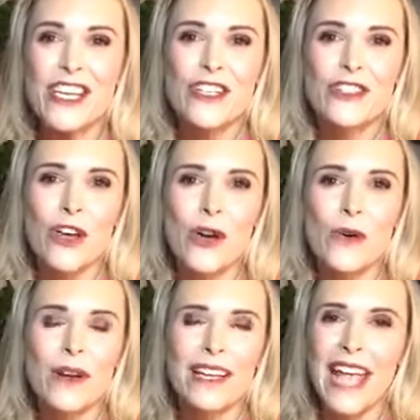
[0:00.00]

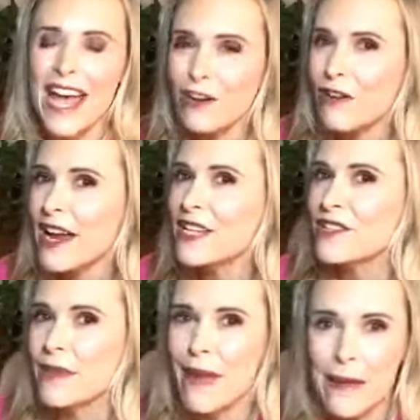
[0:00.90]
So
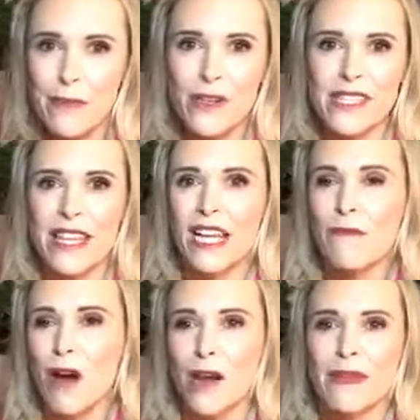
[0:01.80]
categorize the papers and the
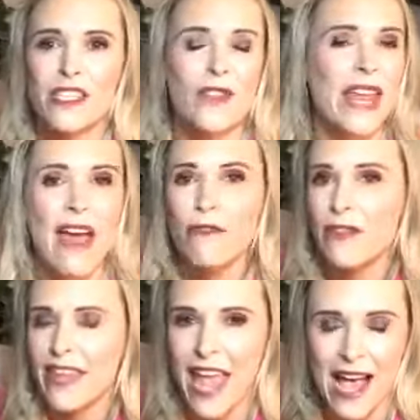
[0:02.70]
compartments so that
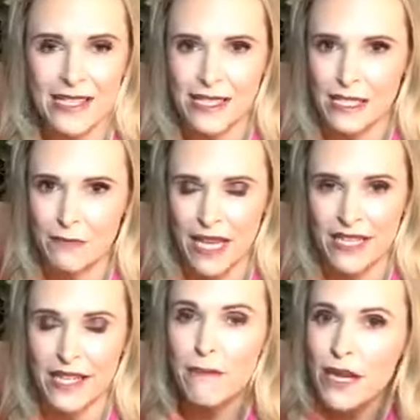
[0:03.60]
everything has its
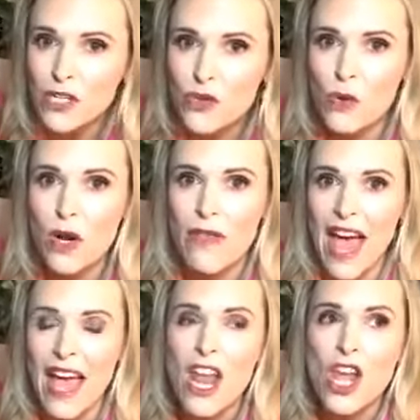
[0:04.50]
place, and make sure
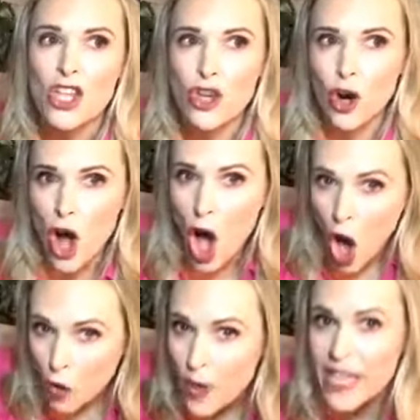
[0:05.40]
that you're
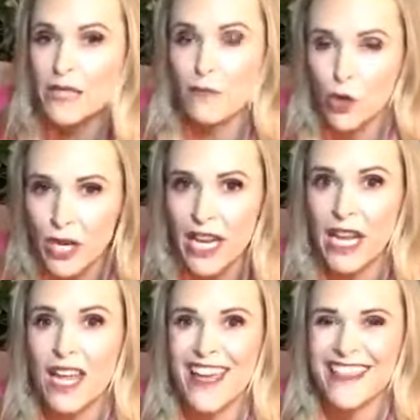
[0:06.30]
always
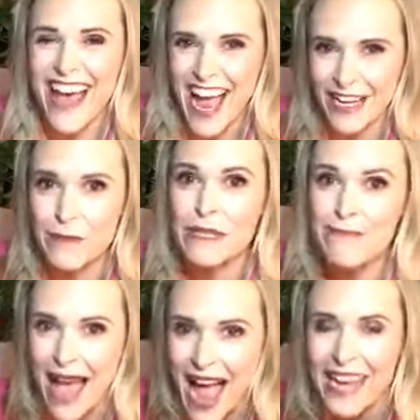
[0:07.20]
putting the items
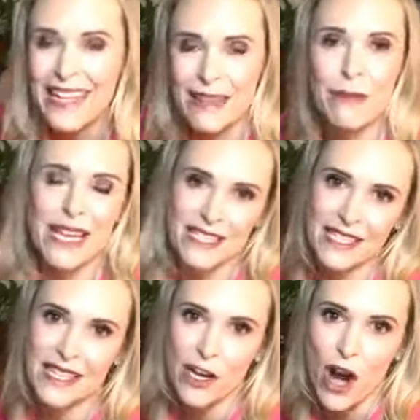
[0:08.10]
back in the
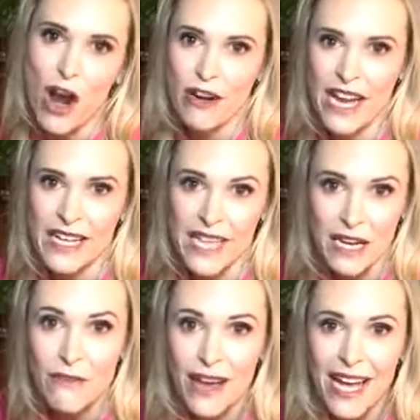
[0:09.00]
places that are already
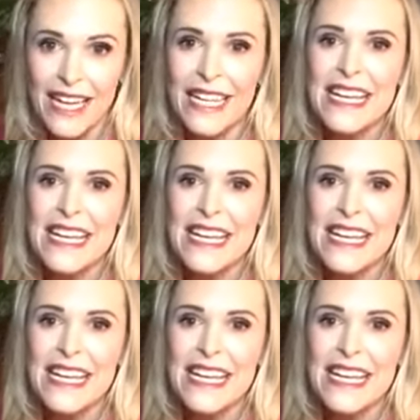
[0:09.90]
identified.